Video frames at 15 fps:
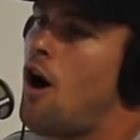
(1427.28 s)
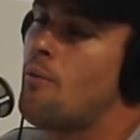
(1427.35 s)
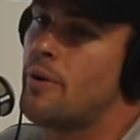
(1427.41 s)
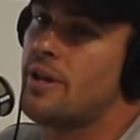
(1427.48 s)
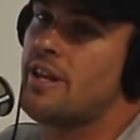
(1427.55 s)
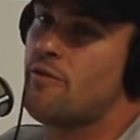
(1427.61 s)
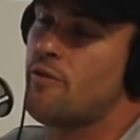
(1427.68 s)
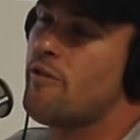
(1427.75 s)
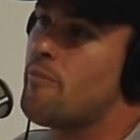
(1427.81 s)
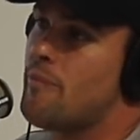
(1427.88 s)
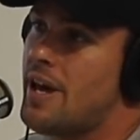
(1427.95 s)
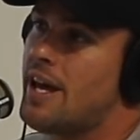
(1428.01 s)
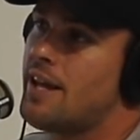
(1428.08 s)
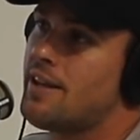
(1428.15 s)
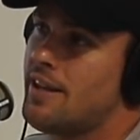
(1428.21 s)
I believe with
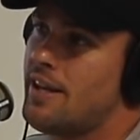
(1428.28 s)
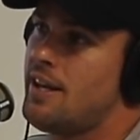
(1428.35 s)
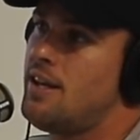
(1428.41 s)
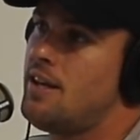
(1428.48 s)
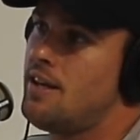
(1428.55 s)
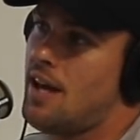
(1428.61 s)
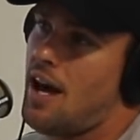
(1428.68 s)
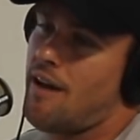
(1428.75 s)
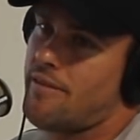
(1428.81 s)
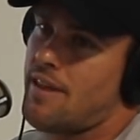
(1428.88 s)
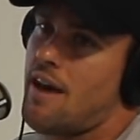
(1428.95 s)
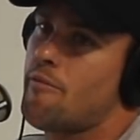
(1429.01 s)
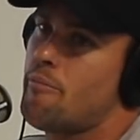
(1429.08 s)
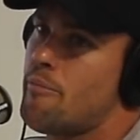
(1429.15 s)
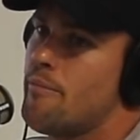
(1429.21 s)
Manly, you have to
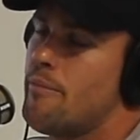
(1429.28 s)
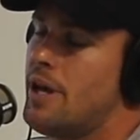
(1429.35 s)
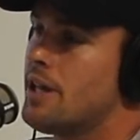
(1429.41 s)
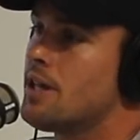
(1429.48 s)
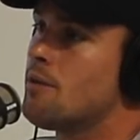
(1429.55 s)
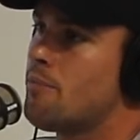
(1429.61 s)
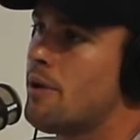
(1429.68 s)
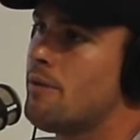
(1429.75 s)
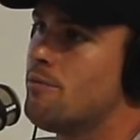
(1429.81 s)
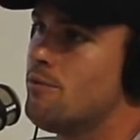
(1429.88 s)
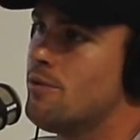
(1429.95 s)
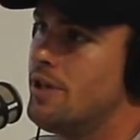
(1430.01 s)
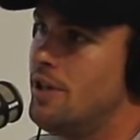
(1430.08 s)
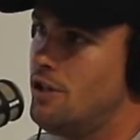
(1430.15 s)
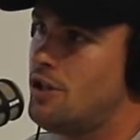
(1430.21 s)
have Manly people
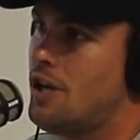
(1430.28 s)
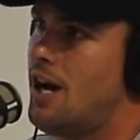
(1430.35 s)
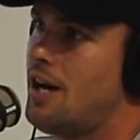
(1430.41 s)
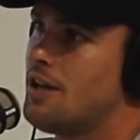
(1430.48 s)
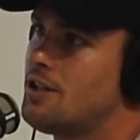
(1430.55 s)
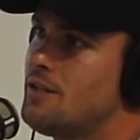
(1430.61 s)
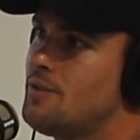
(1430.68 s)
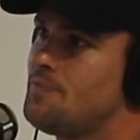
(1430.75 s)
in charge.